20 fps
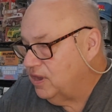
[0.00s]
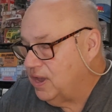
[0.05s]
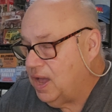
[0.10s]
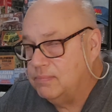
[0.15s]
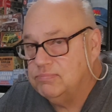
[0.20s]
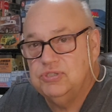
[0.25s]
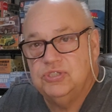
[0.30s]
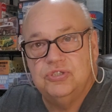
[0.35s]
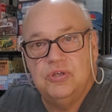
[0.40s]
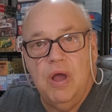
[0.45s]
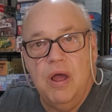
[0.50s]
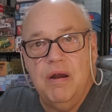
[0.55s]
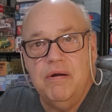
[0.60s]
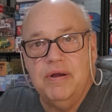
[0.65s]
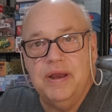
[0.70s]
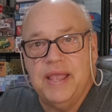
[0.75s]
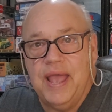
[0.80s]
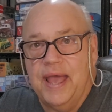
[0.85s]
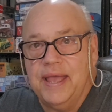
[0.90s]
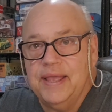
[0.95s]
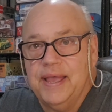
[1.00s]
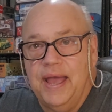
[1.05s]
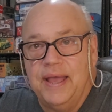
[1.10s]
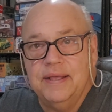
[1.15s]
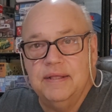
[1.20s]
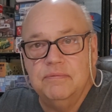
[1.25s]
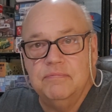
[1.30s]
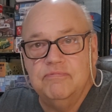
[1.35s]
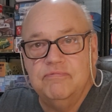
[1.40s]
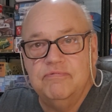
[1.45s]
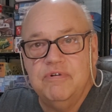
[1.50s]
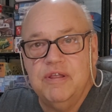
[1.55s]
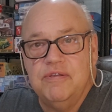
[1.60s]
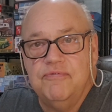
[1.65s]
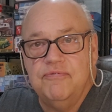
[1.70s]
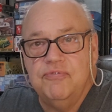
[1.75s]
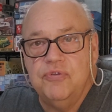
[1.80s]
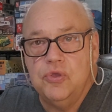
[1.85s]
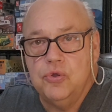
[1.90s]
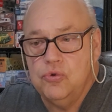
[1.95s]
I'm sorry, I
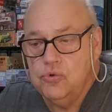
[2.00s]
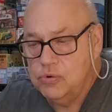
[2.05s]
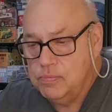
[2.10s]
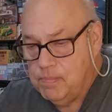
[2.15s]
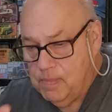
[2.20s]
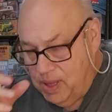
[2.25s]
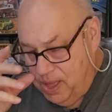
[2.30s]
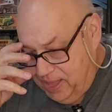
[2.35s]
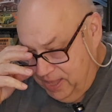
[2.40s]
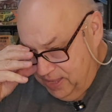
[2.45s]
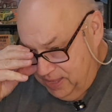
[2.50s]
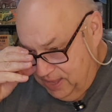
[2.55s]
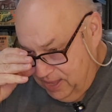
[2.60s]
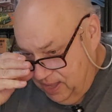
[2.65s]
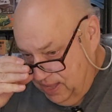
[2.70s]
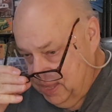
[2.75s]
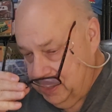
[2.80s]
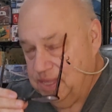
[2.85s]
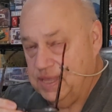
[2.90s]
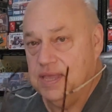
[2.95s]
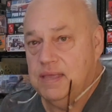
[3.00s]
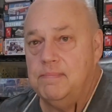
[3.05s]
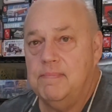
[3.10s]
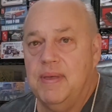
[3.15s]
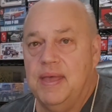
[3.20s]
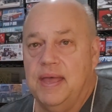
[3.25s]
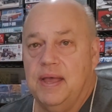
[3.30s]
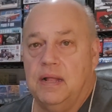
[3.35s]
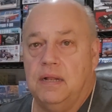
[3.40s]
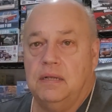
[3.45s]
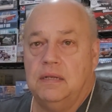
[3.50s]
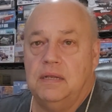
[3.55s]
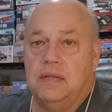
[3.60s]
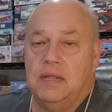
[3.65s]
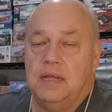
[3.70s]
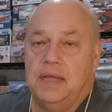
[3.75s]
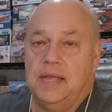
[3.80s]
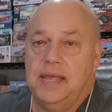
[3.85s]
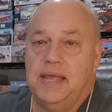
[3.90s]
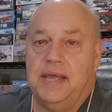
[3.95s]
reviewed my email
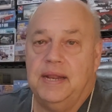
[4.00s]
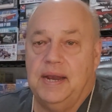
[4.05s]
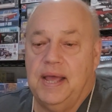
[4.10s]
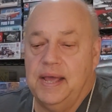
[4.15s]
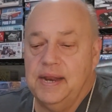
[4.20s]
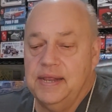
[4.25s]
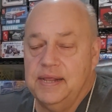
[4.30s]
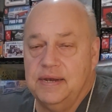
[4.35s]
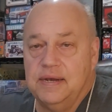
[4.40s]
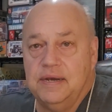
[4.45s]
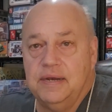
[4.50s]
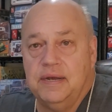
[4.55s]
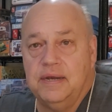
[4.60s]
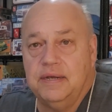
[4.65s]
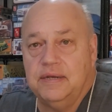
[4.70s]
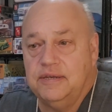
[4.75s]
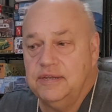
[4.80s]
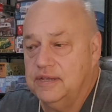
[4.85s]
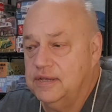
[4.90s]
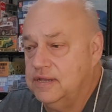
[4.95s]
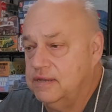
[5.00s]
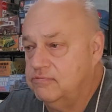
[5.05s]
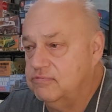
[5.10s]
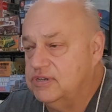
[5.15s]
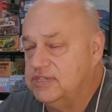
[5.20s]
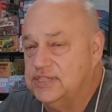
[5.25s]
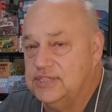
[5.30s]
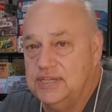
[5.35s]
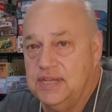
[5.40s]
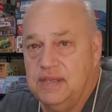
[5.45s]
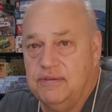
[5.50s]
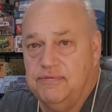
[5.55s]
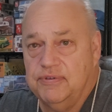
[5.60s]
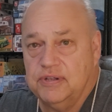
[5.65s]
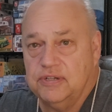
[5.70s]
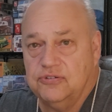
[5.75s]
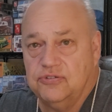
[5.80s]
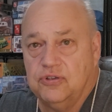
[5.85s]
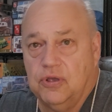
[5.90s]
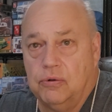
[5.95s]
and I didn't receive
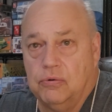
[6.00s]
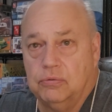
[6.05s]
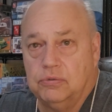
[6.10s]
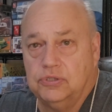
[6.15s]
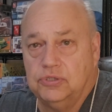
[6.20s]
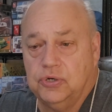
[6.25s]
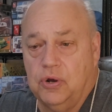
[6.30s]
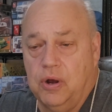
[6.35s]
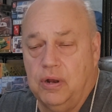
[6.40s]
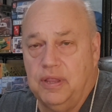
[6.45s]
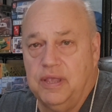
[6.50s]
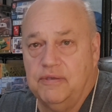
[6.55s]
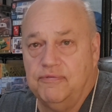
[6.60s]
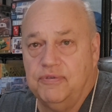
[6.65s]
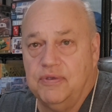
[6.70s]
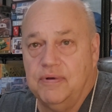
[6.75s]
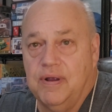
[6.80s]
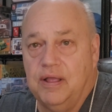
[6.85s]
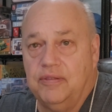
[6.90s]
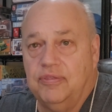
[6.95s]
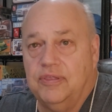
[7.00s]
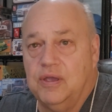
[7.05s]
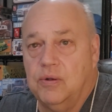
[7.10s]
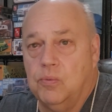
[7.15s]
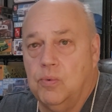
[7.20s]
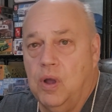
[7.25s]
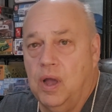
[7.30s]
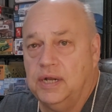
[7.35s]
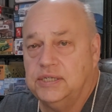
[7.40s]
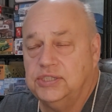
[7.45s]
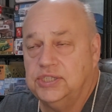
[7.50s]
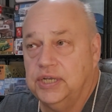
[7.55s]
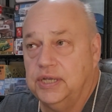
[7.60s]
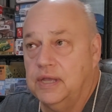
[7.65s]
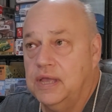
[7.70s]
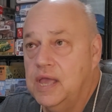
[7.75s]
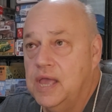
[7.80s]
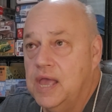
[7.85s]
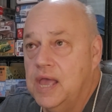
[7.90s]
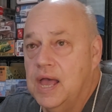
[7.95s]
it. So, Charlie, if you're out there
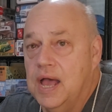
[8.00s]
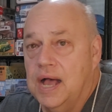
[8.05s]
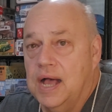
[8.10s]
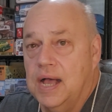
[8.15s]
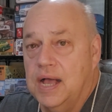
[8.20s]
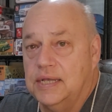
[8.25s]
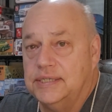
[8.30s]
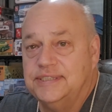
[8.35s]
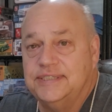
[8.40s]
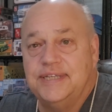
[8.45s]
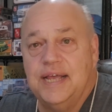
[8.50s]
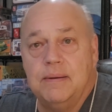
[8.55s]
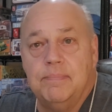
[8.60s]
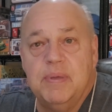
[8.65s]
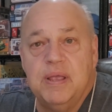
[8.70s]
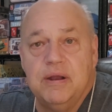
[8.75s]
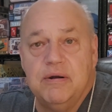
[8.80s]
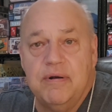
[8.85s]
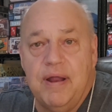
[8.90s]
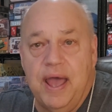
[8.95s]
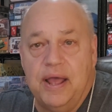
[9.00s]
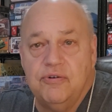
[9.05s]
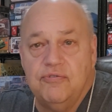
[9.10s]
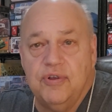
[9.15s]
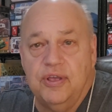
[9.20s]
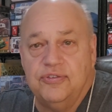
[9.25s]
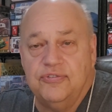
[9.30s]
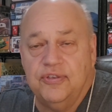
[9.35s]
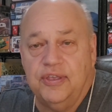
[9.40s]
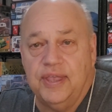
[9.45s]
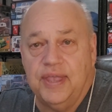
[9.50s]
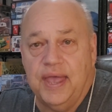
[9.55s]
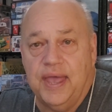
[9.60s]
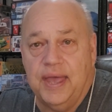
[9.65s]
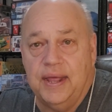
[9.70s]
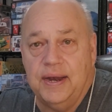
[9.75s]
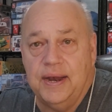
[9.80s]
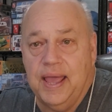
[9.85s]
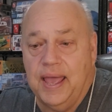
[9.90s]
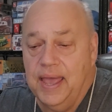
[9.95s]
watching, send me your address
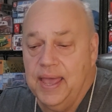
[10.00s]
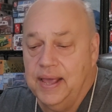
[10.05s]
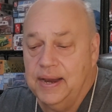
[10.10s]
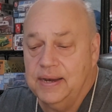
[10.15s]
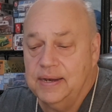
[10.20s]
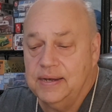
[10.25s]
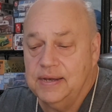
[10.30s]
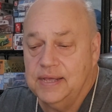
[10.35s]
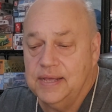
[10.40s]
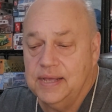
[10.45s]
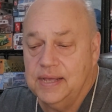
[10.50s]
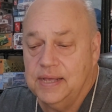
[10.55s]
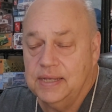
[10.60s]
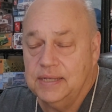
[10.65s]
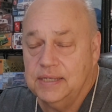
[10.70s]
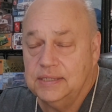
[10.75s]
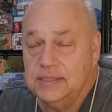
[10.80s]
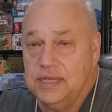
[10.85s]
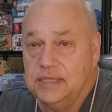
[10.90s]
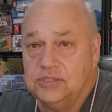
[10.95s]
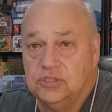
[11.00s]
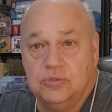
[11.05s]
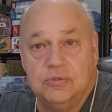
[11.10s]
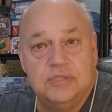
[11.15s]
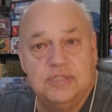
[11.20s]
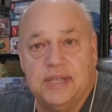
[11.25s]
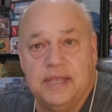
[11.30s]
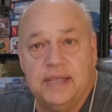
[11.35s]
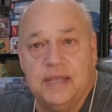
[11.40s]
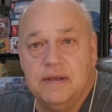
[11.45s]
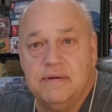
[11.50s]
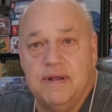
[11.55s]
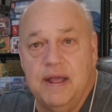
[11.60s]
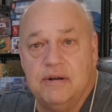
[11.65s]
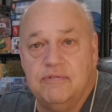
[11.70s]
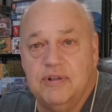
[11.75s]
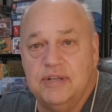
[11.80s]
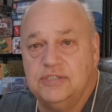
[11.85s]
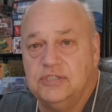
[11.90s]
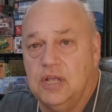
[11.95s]
again. And as soon as I get your
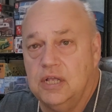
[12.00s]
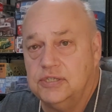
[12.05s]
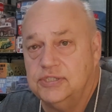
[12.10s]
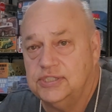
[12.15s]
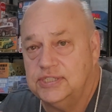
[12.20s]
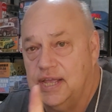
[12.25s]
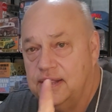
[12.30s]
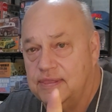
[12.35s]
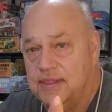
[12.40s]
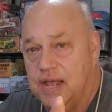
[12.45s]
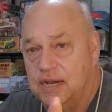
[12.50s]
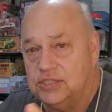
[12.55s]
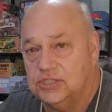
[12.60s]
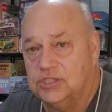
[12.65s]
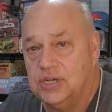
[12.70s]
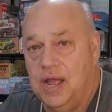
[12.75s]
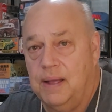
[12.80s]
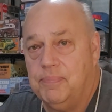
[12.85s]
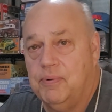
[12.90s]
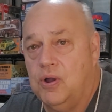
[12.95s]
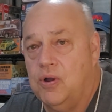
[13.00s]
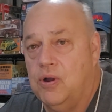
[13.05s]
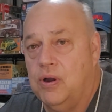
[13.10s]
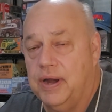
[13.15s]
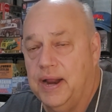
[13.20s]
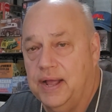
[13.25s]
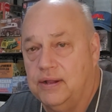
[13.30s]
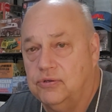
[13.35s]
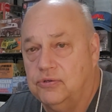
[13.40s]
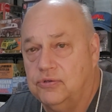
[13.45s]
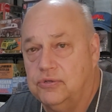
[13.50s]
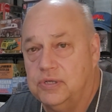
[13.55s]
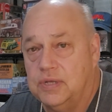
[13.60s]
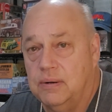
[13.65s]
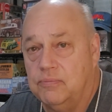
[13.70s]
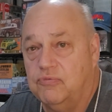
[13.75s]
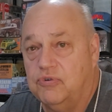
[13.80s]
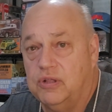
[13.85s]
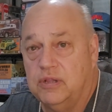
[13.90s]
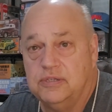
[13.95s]
address, I'll send that shop card out to you.
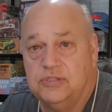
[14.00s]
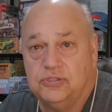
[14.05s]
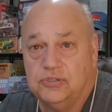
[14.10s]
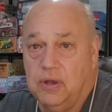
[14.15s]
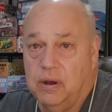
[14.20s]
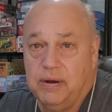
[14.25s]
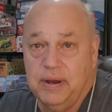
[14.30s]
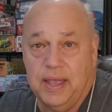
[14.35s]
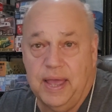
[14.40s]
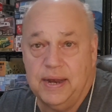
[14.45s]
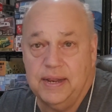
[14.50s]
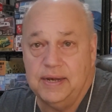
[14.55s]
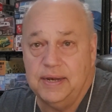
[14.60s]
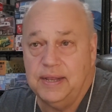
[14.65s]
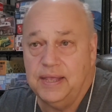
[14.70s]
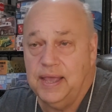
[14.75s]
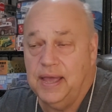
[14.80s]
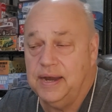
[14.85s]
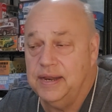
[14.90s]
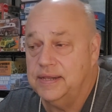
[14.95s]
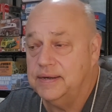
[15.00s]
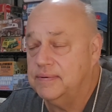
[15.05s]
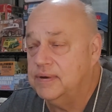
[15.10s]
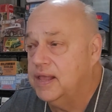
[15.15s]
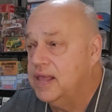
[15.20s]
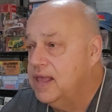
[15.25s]
I'm really sorry I didn't get it.